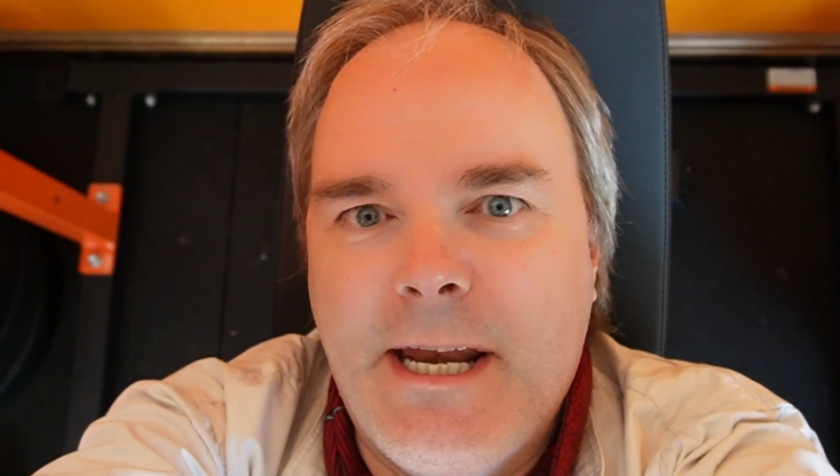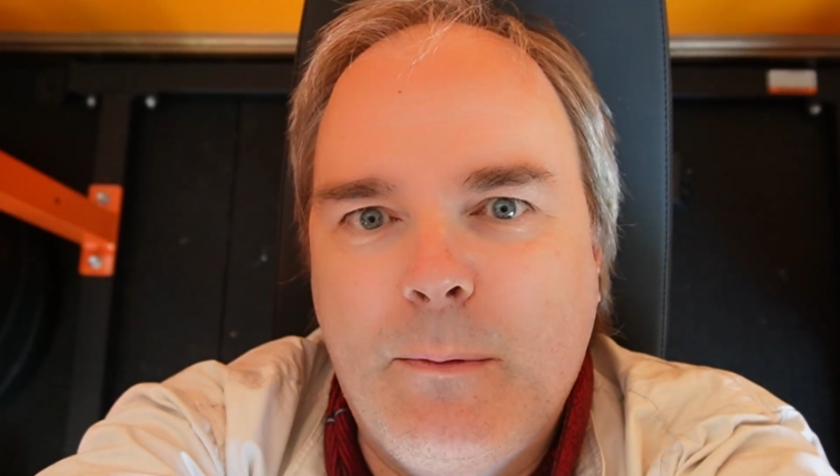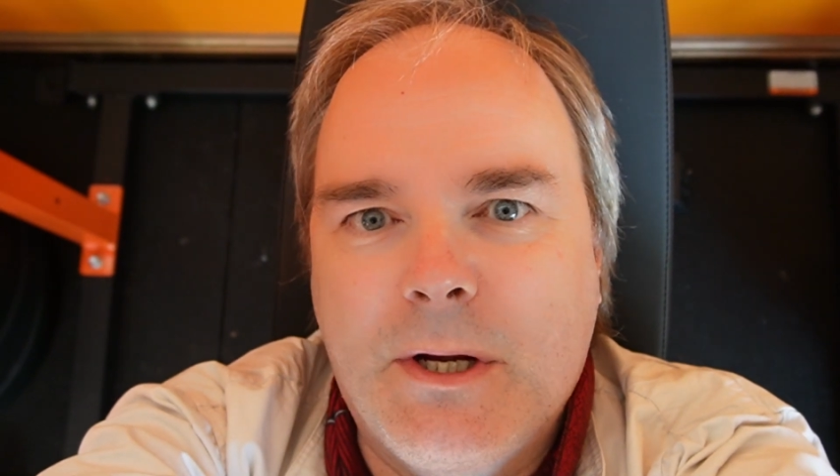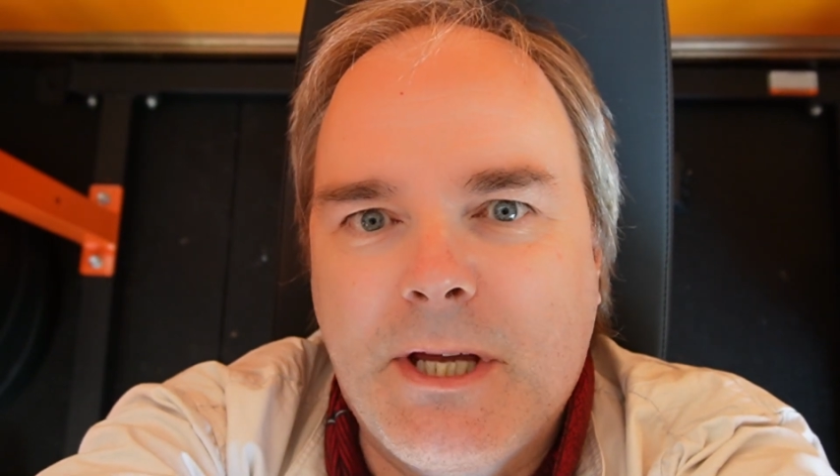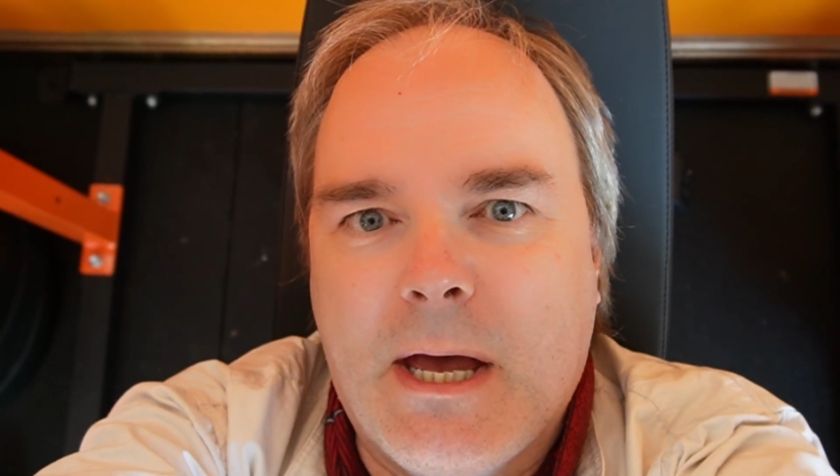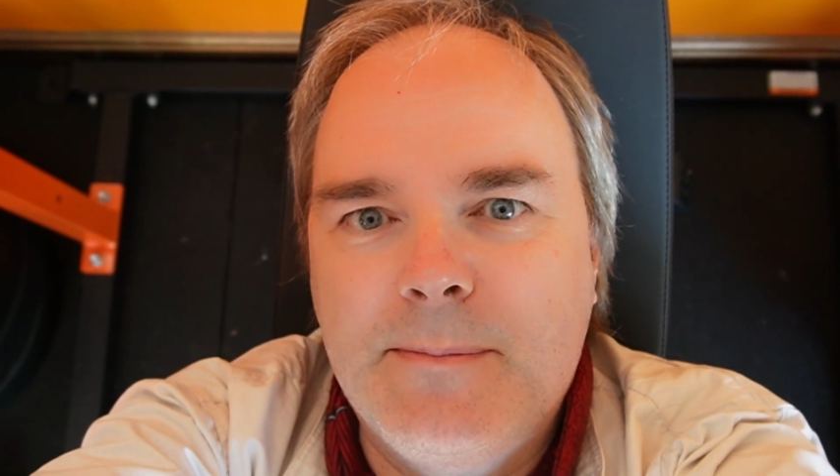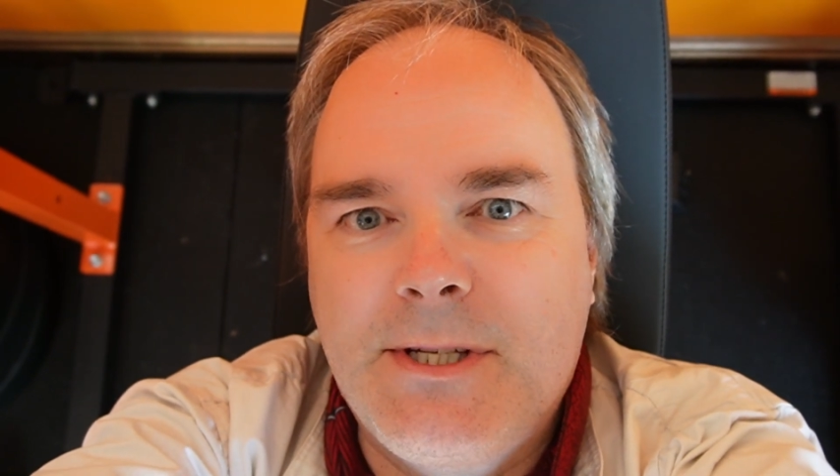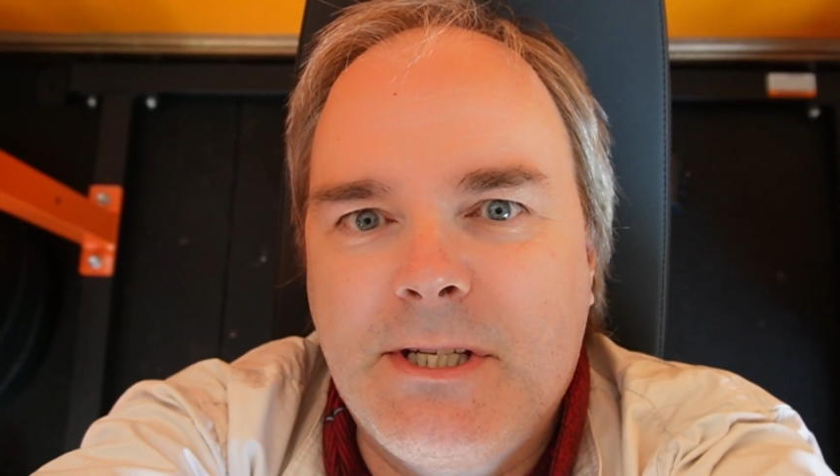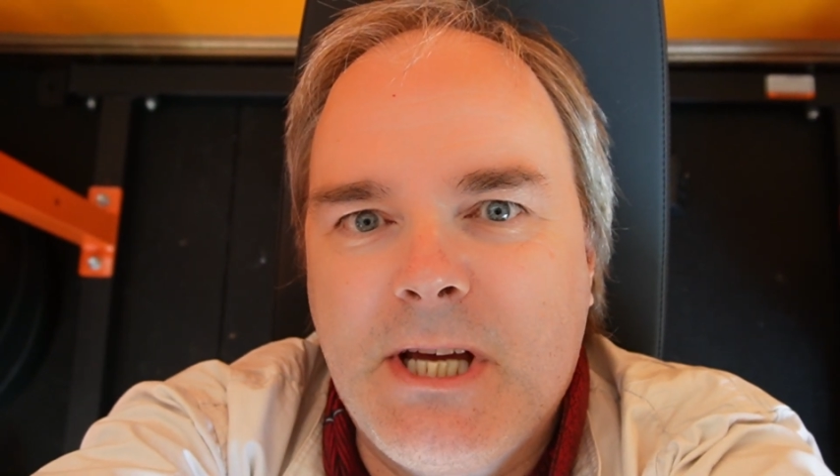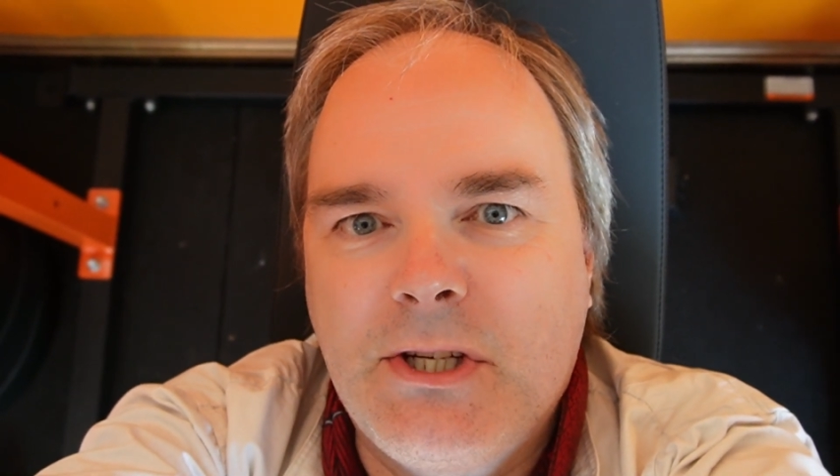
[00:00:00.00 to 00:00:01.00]
anyone comes
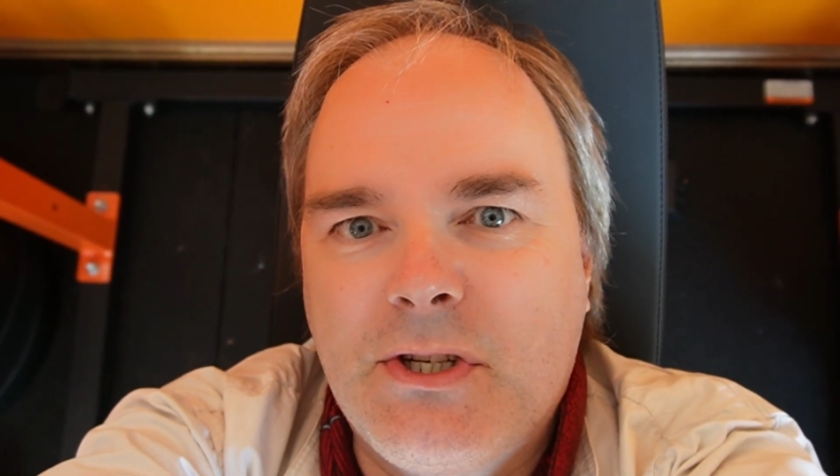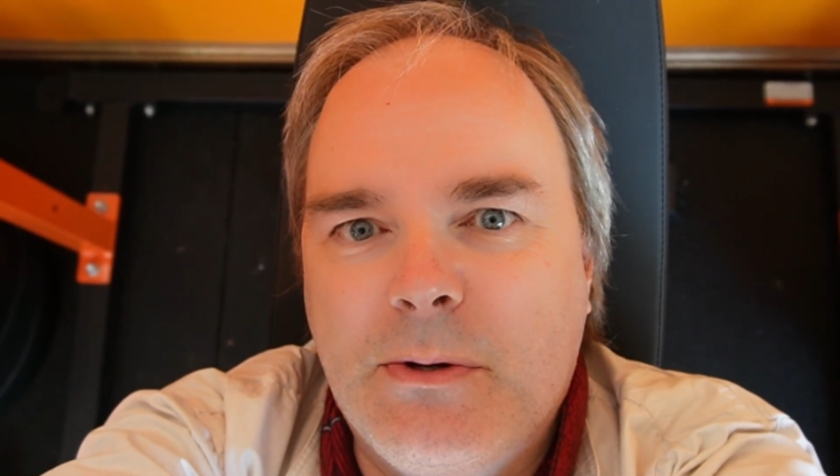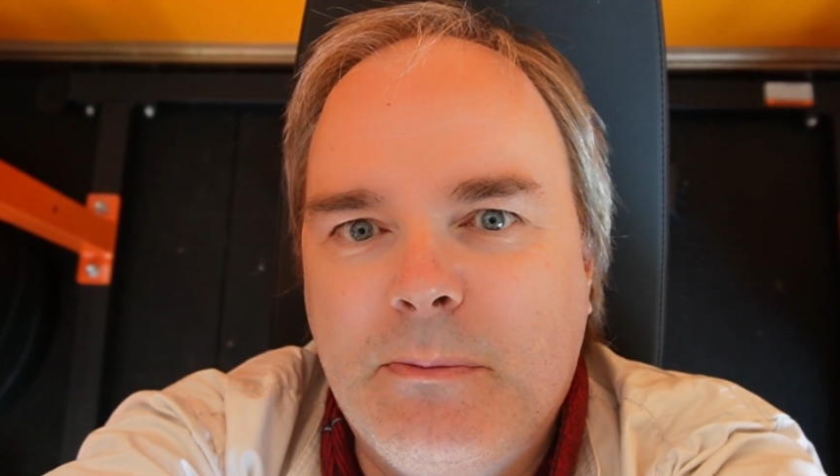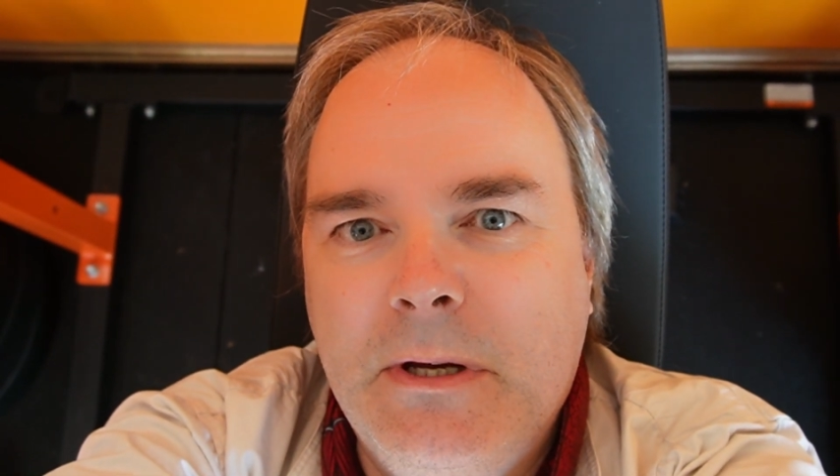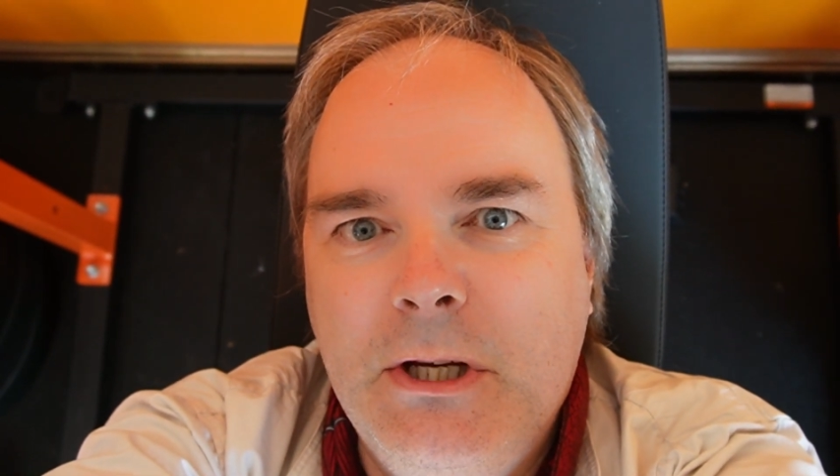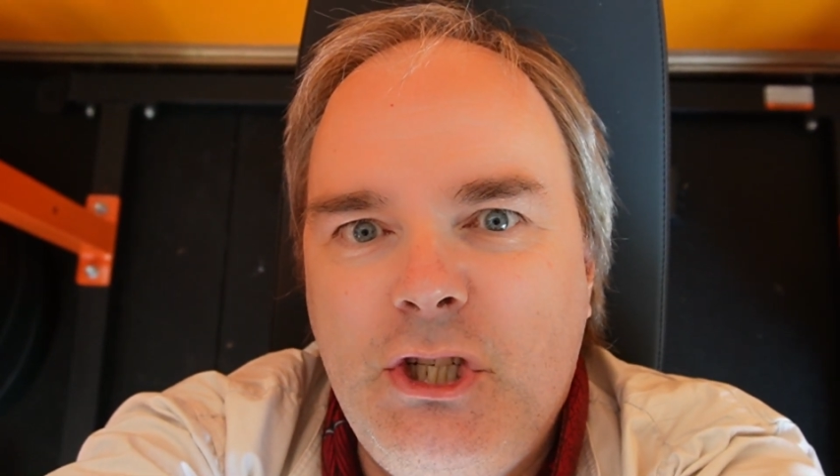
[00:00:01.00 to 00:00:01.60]
to touch them,